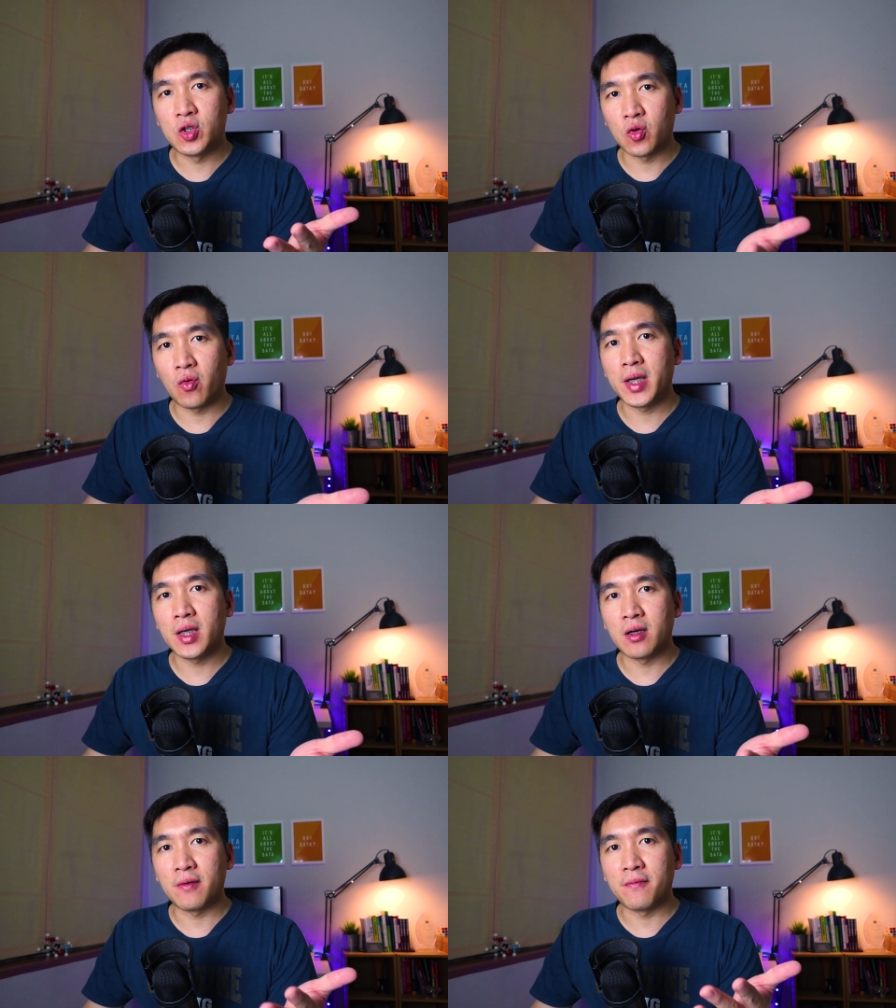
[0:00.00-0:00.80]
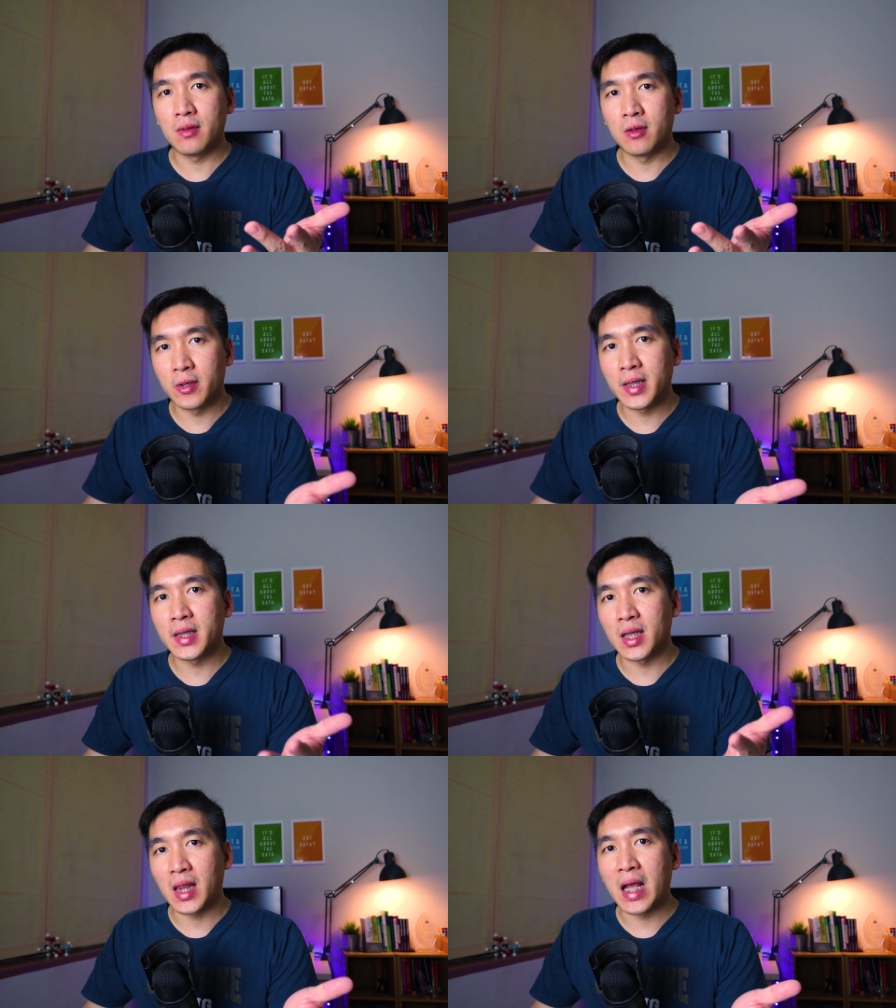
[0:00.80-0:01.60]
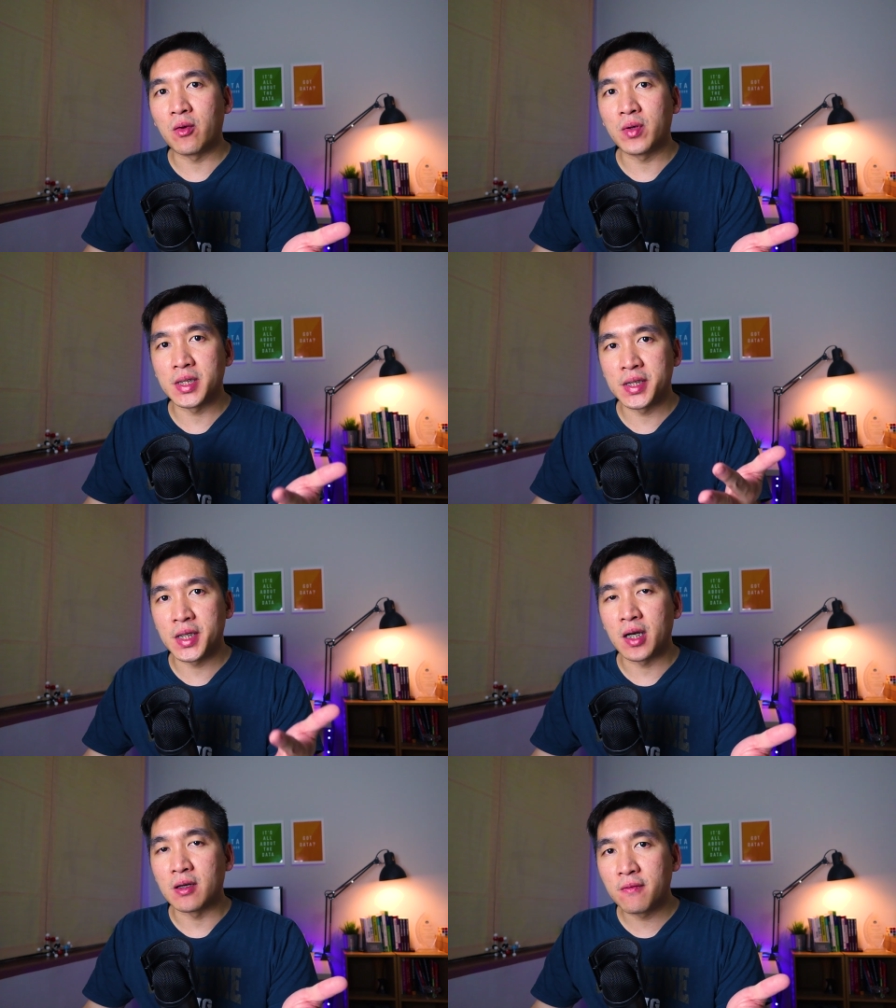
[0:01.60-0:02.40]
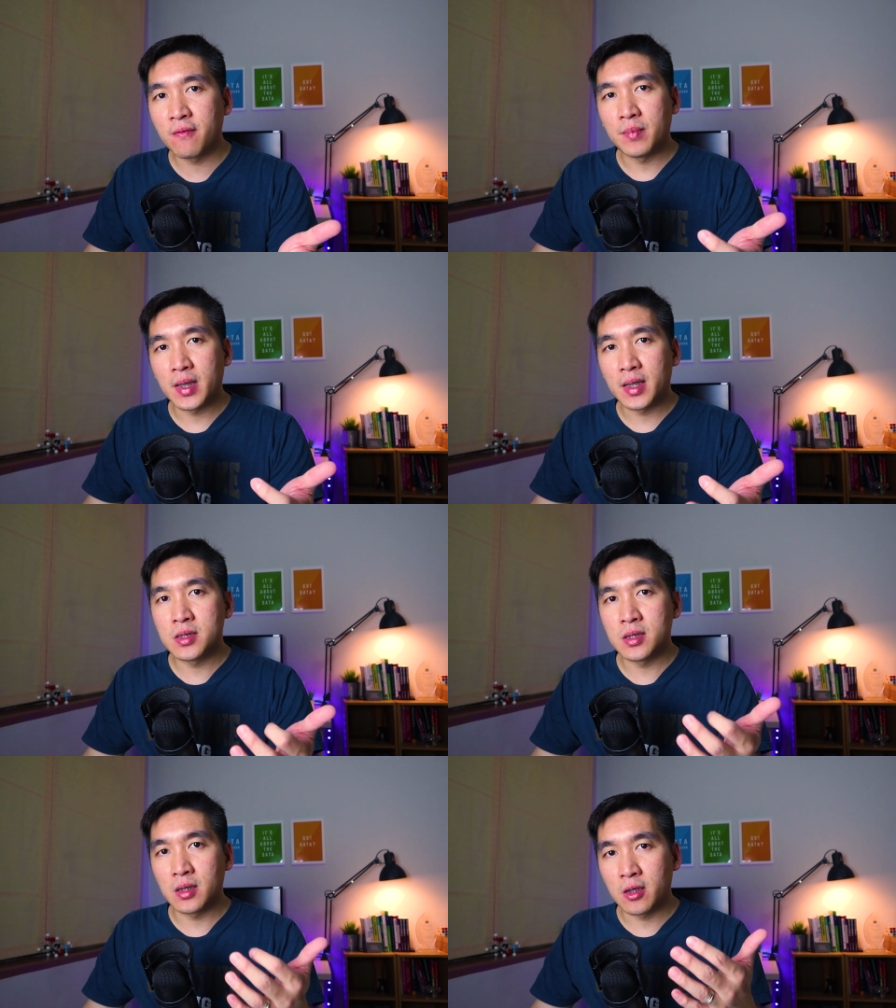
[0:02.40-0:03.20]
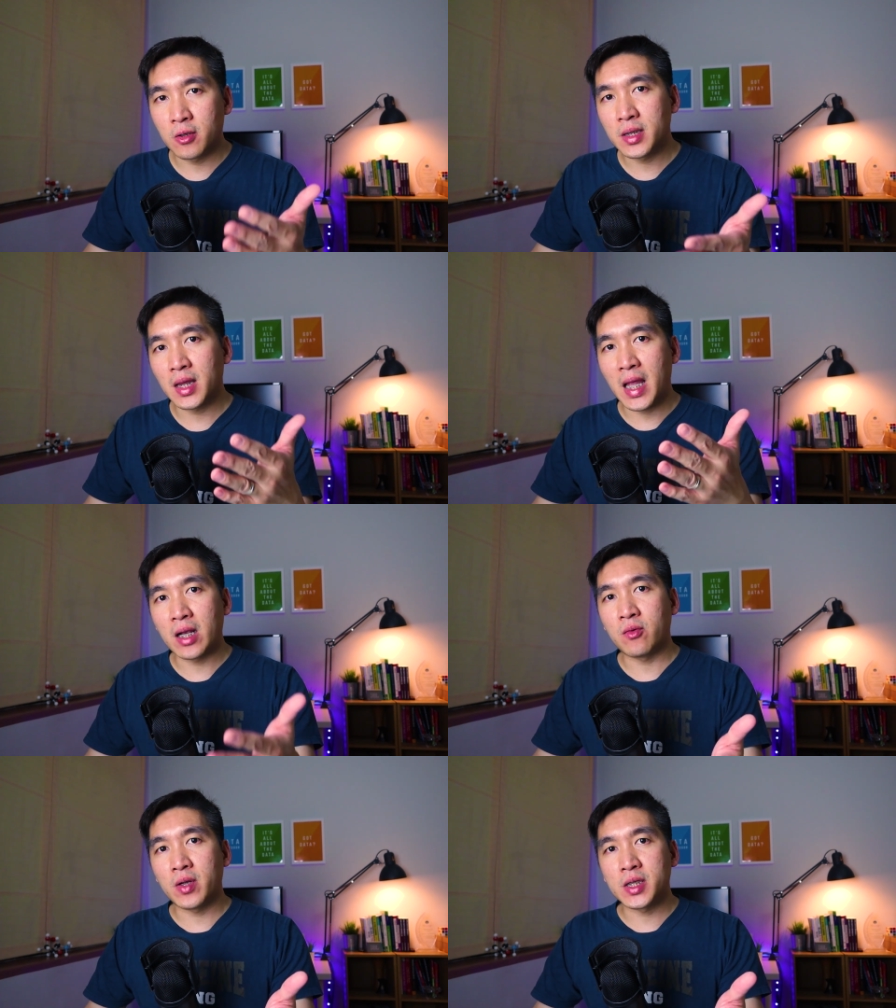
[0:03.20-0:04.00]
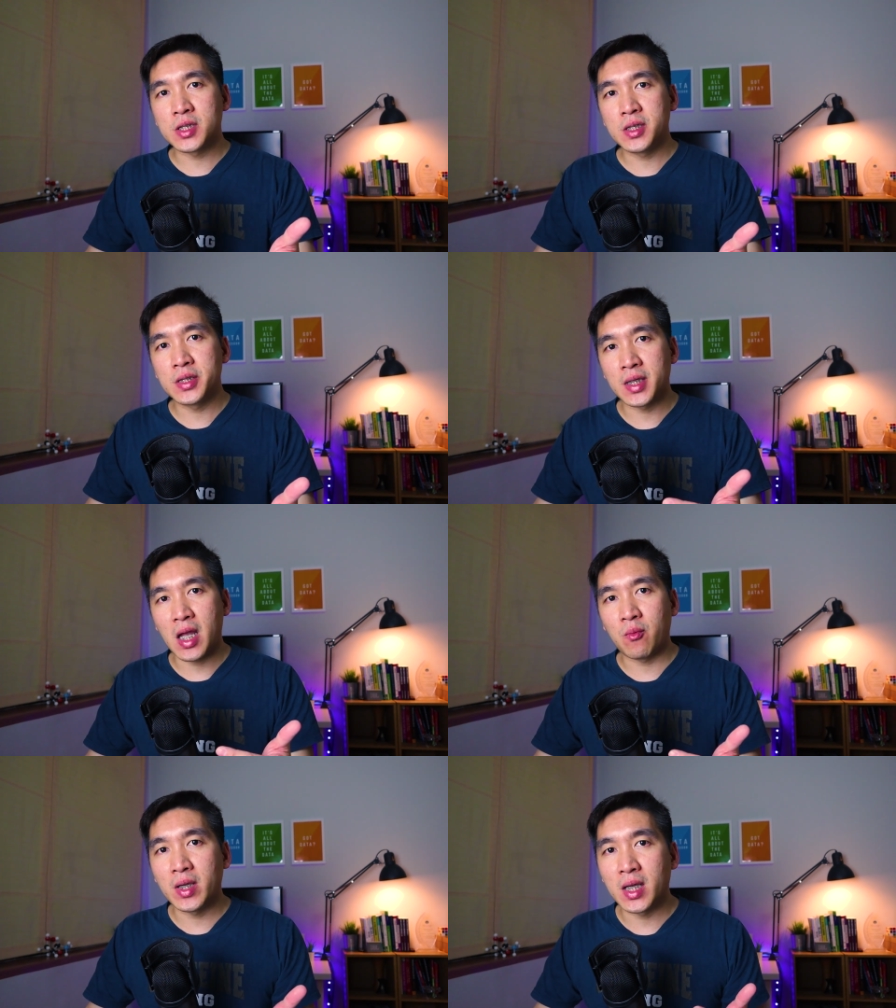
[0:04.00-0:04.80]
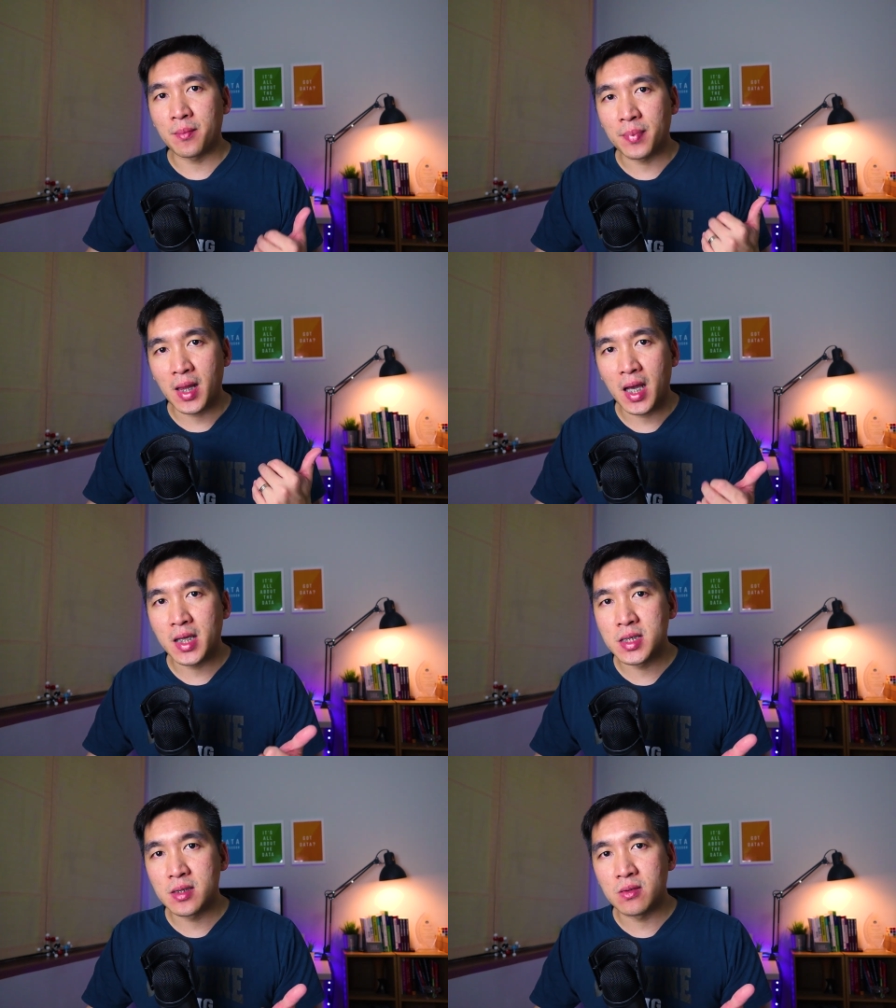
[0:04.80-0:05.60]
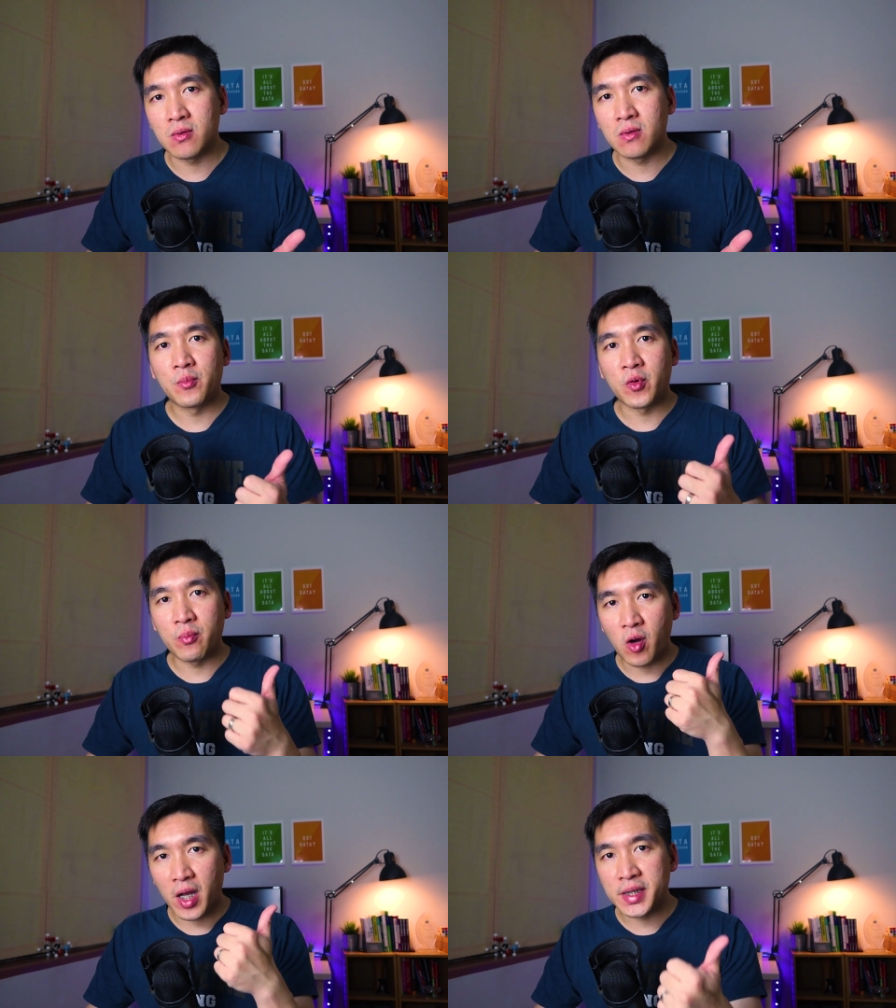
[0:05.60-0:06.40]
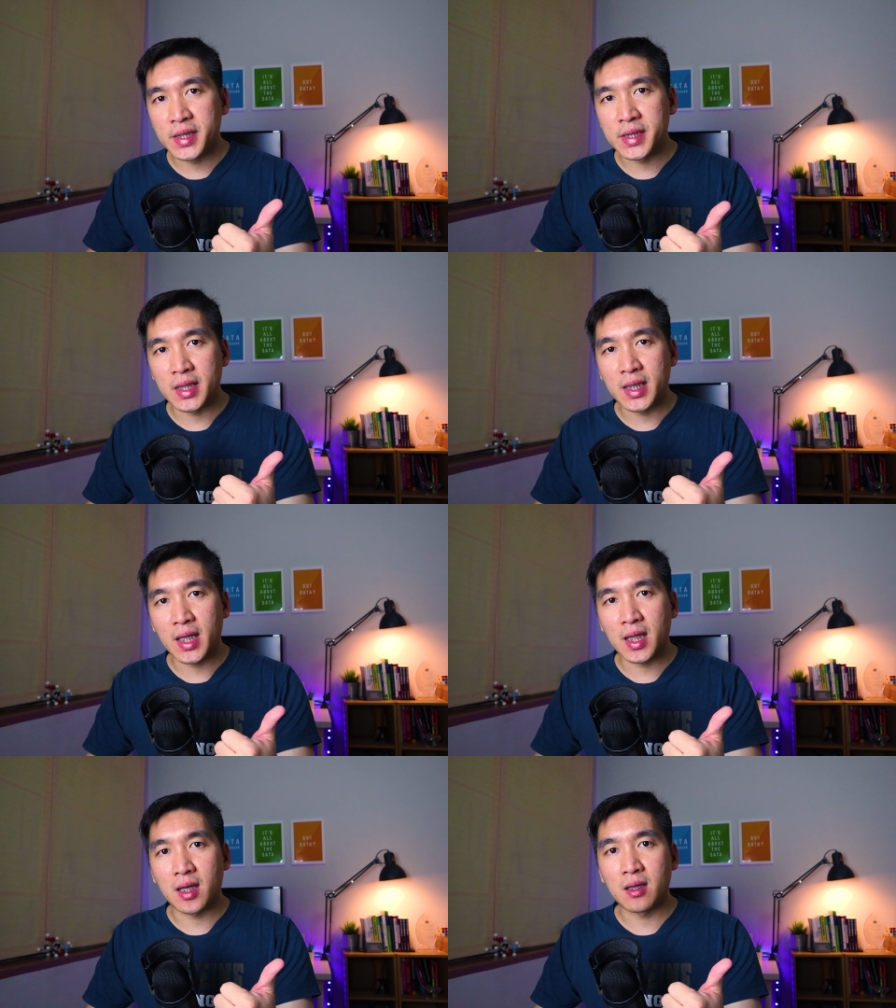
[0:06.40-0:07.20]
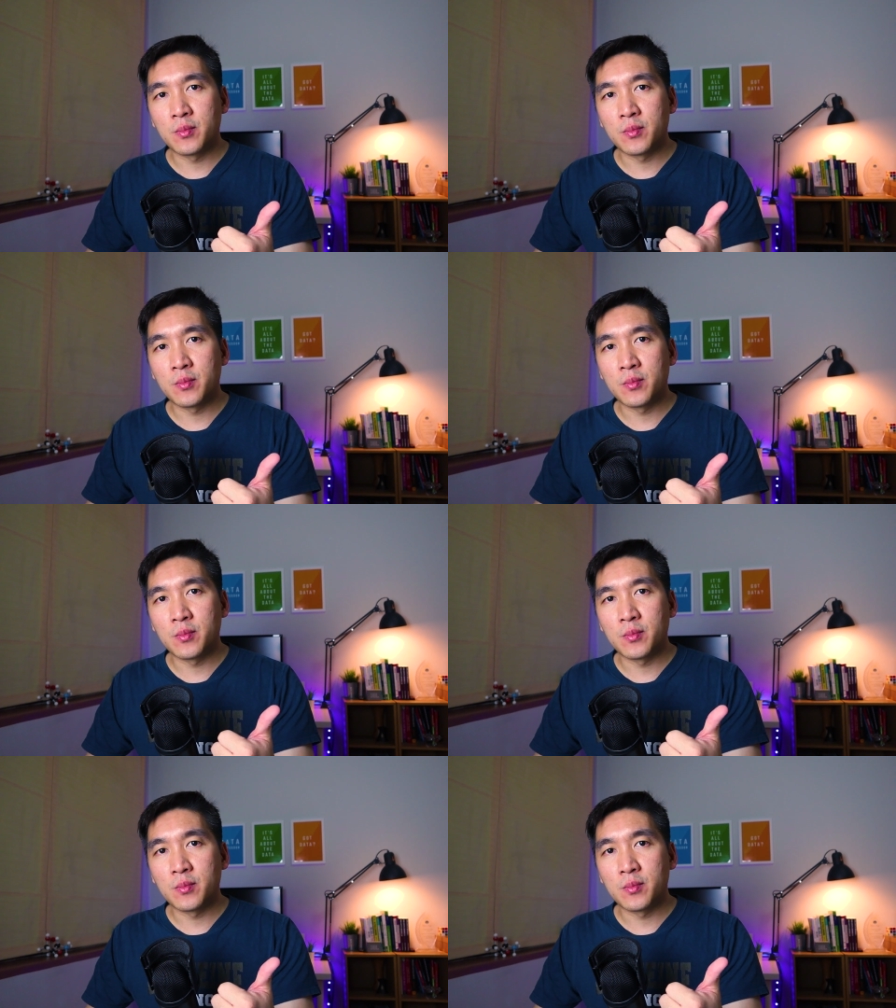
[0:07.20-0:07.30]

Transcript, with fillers: joy of learning the language itself, but to learn the language so that we can apply it to pre-process the data,